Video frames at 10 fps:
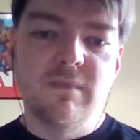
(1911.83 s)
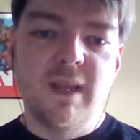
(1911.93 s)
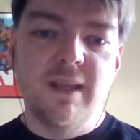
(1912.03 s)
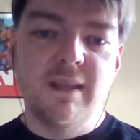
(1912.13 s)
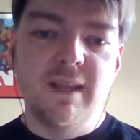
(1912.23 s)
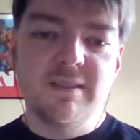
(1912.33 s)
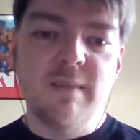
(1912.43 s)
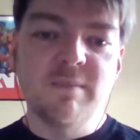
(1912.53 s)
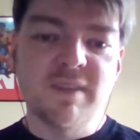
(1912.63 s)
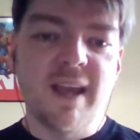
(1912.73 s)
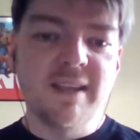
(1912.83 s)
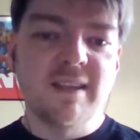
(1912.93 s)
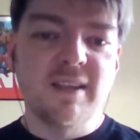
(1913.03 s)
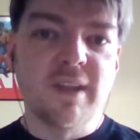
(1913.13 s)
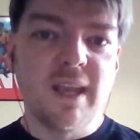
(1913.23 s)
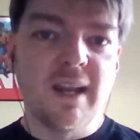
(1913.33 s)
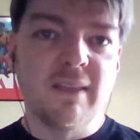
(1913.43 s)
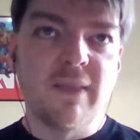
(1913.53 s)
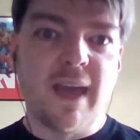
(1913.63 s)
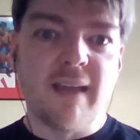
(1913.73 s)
it seems nice that you're getting that